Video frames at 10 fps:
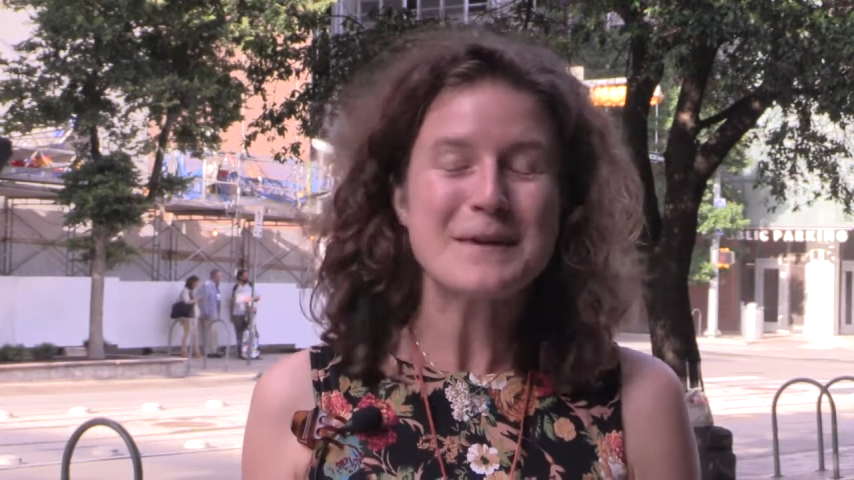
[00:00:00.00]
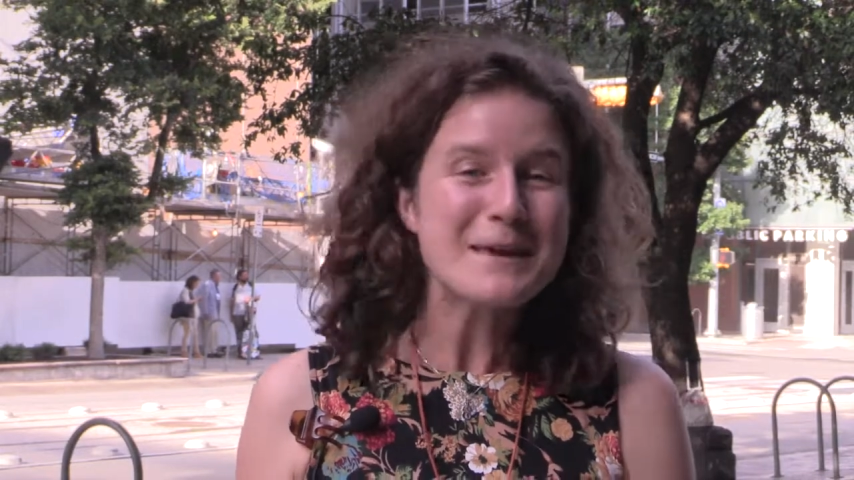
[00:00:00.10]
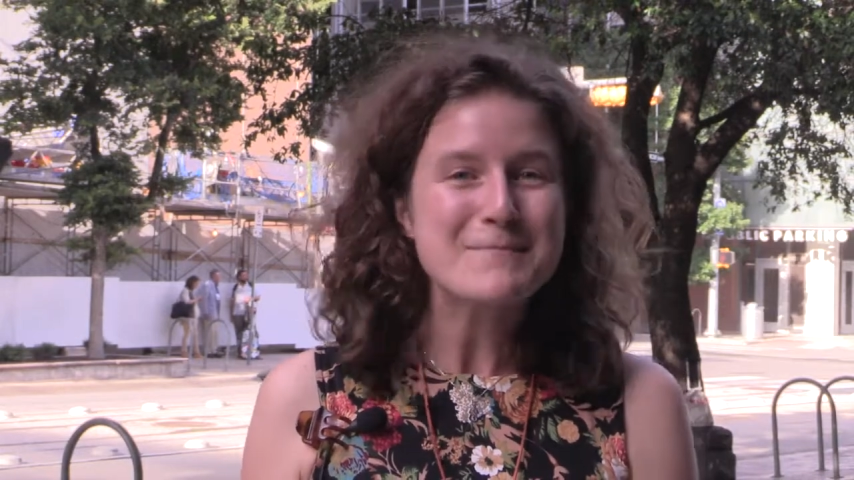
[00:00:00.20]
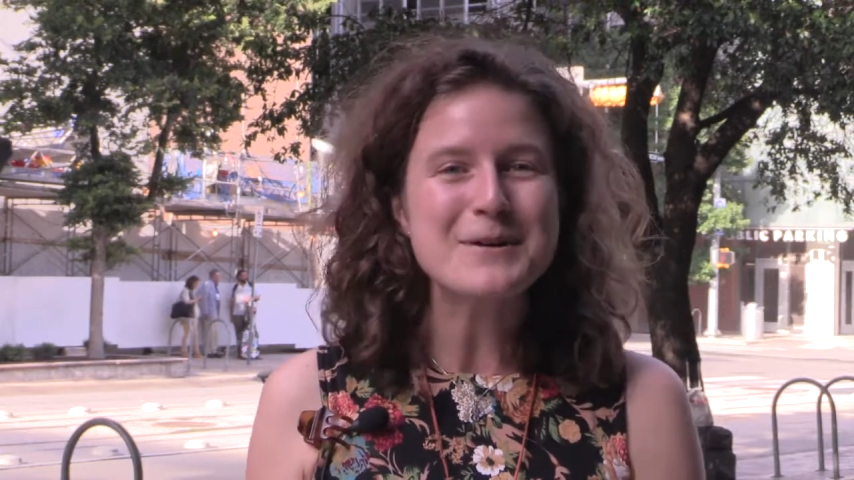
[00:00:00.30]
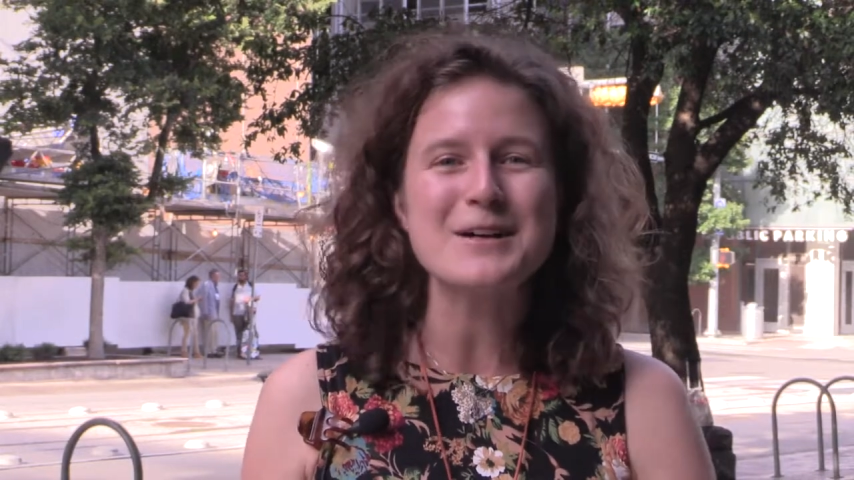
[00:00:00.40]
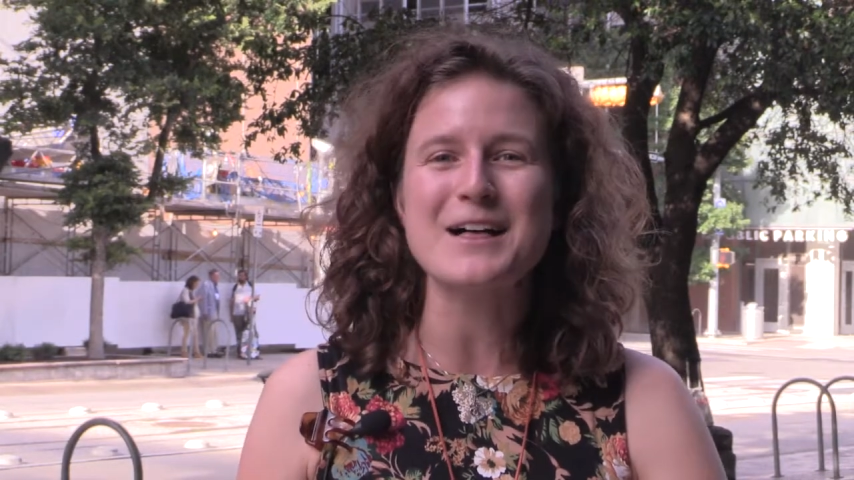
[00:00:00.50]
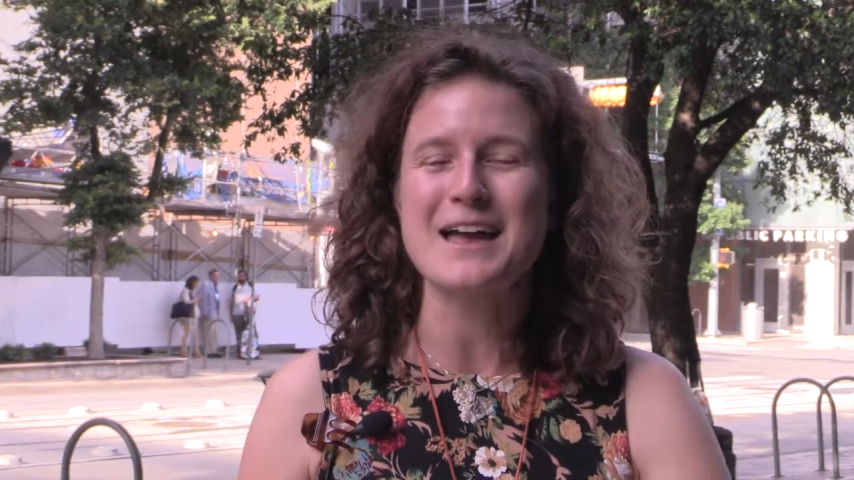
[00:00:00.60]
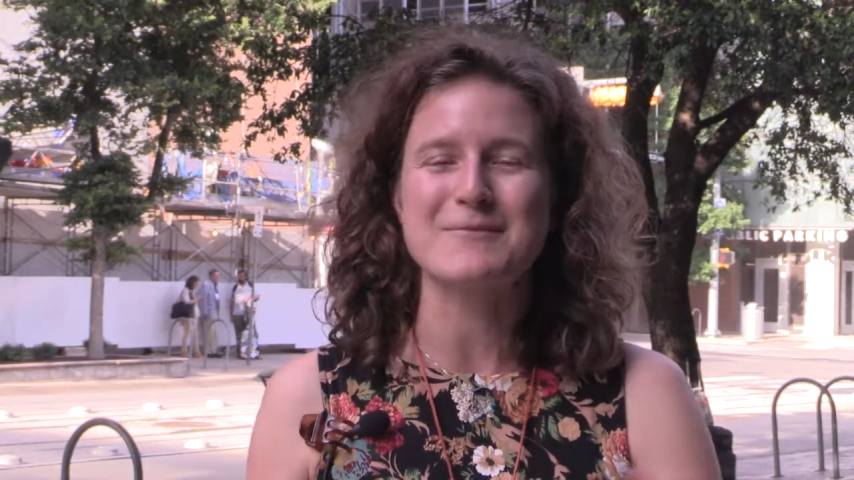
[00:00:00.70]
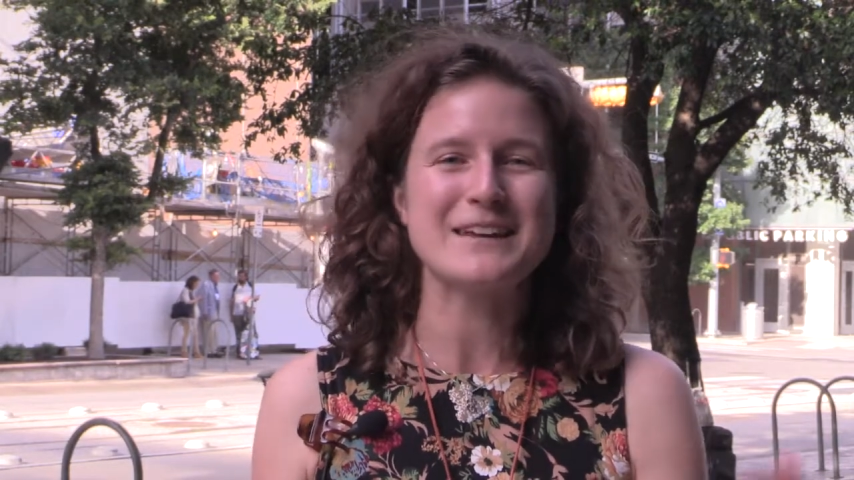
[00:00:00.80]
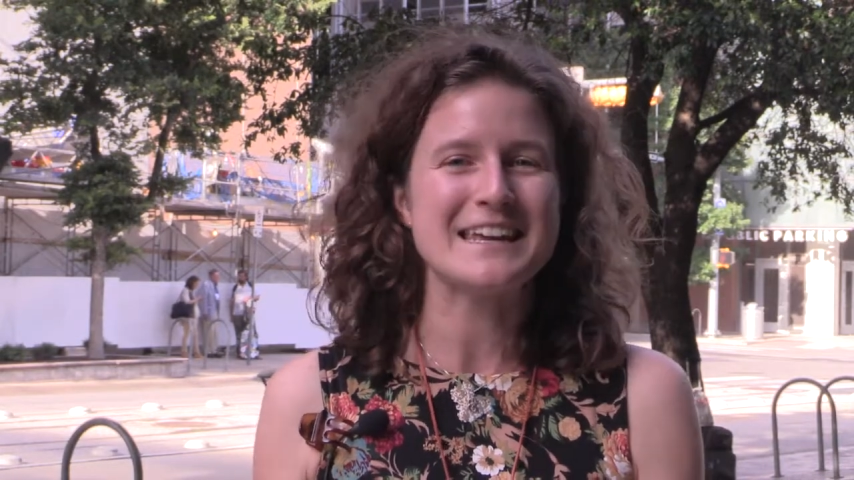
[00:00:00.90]
people
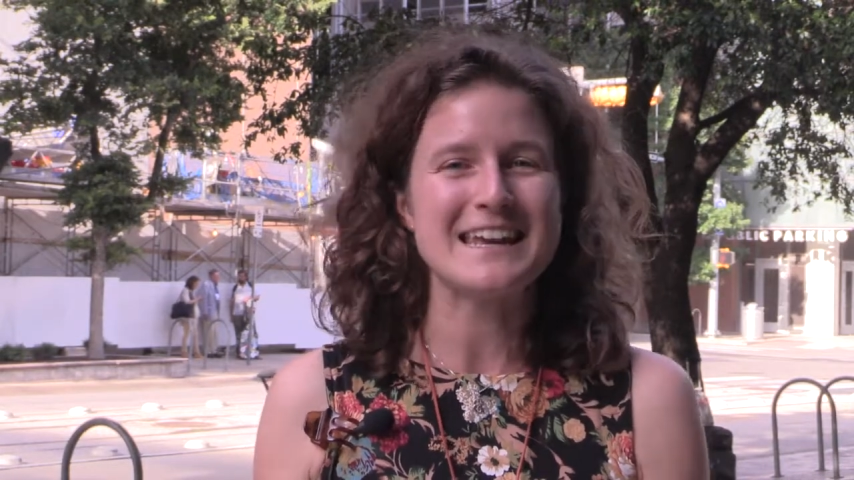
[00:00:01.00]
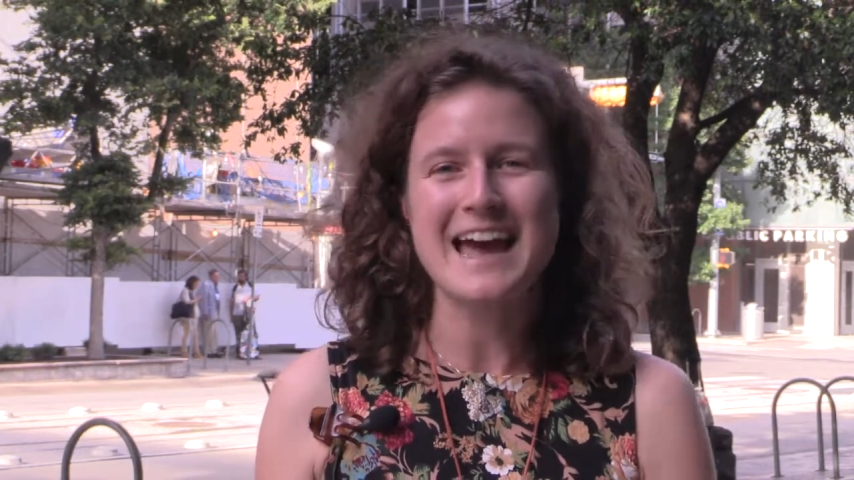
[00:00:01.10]
and we